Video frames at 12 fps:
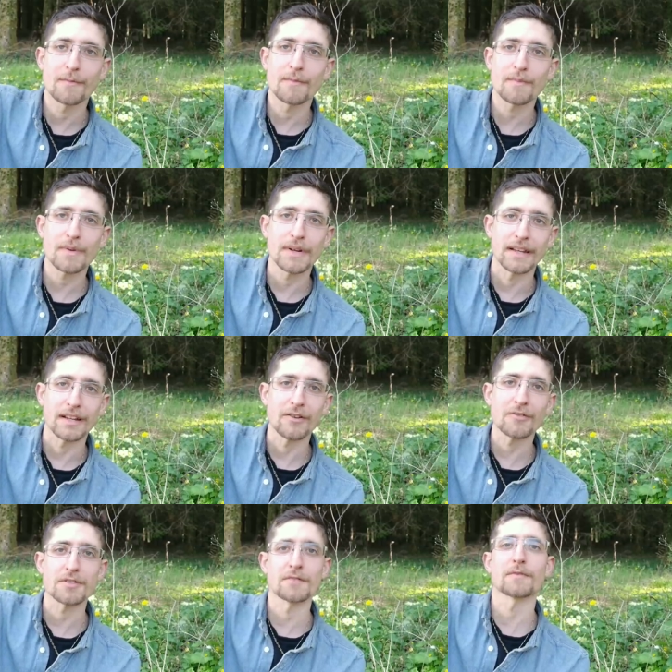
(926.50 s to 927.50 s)
pretty
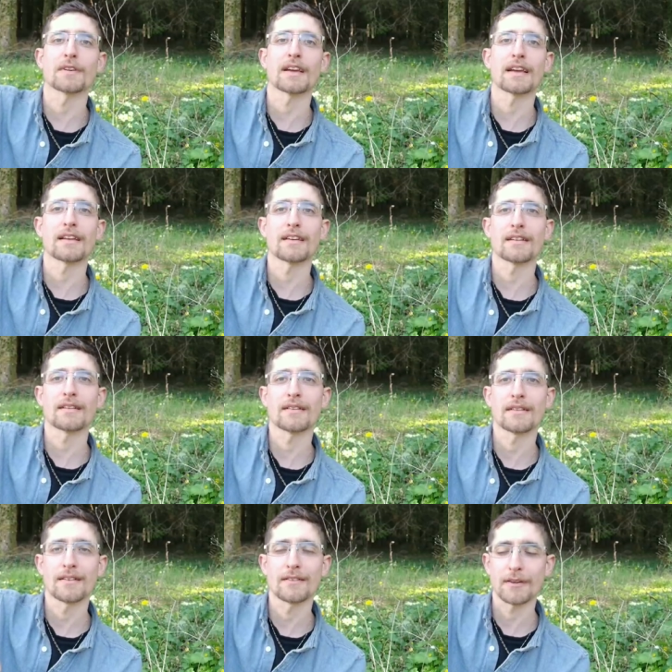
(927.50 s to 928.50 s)
close if I get
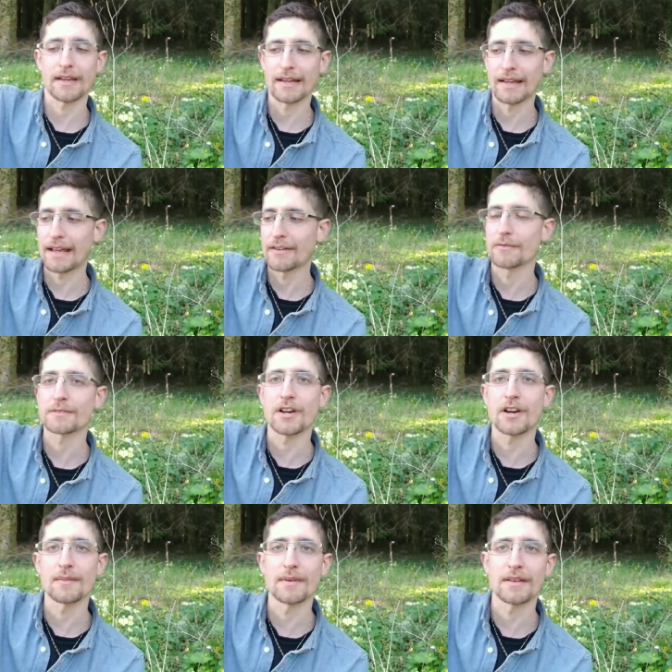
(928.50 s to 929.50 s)
if I can get enough
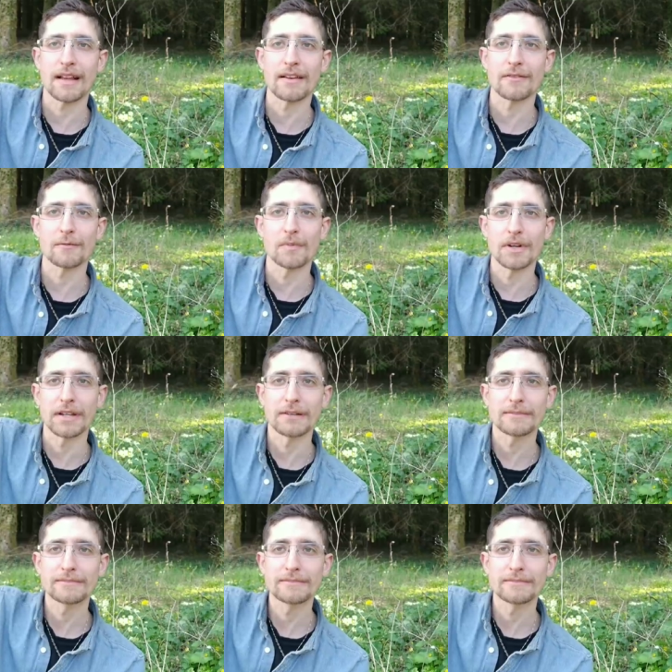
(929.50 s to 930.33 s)
time and get enough money.